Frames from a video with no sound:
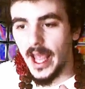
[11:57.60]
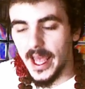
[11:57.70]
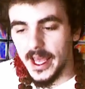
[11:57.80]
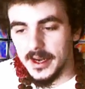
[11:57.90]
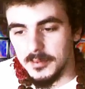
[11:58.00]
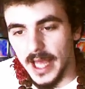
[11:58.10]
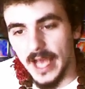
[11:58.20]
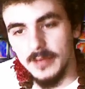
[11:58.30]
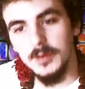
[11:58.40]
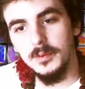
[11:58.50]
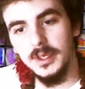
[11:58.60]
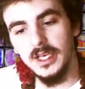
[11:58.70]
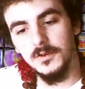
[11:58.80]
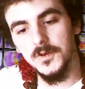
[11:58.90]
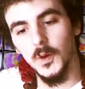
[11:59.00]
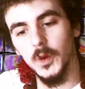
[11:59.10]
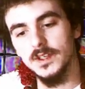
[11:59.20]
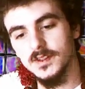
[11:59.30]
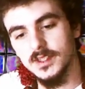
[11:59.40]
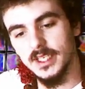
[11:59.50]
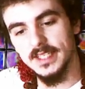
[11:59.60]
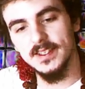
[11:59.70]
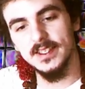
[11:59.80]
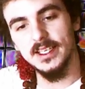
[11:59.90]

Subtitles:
and black people being forced into